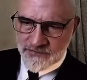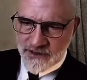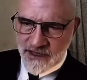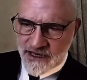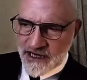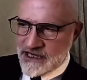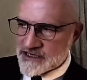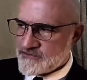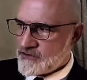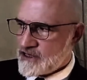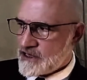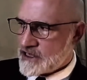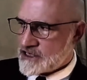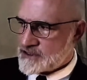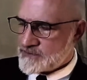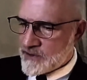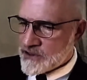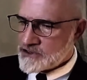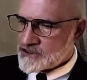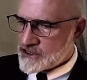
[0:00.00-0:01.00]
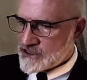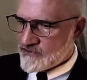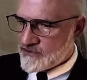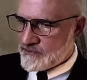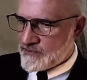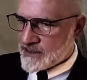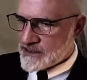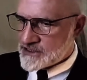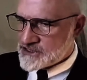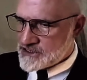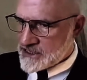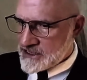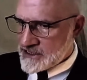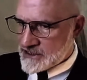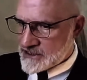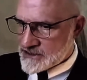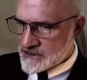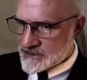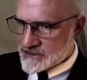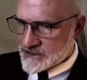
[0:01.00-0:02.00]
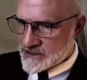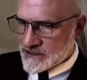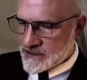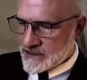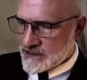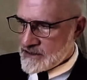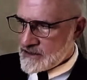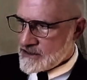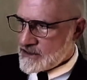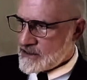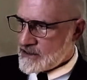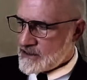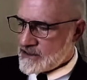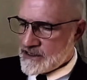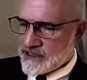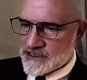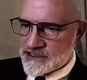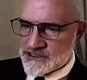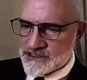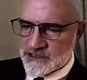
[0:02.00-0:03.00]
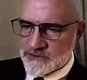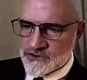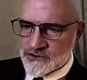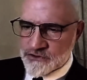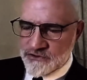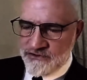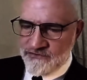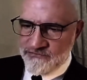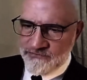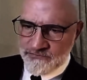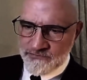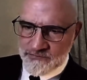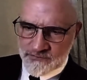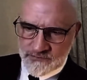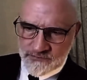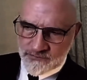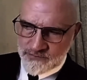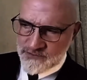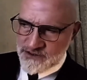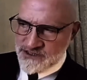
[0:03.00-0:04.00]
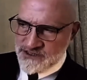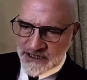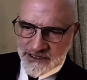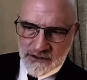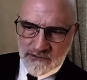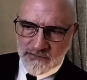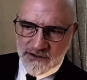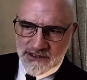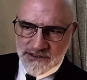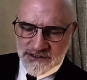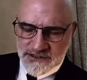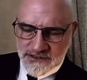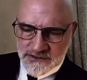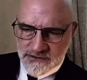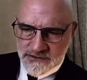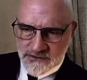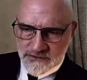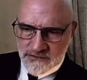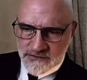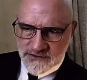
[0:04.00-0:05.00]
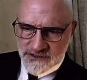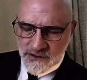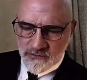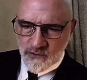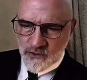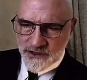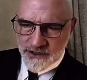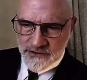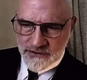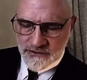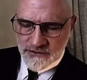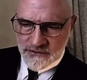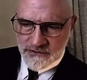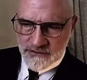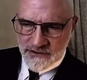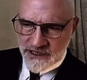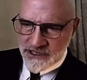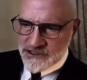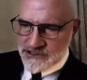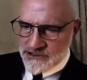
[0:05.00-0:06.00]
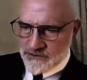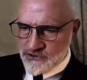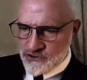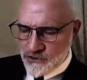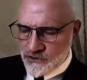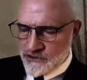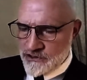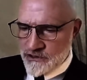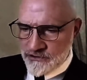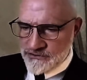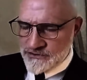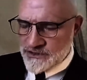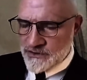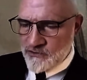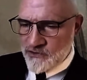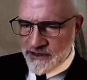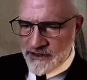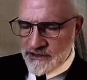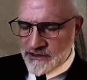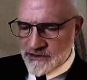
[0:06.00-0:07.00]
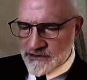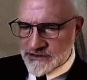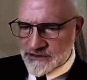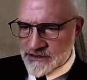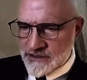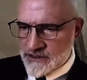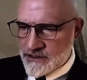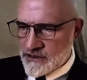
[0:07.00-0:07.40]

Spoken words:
And as for the expulsion of the Palestinians into some sort of settlements somewhere, Egypt, Jordan, or somewhere else,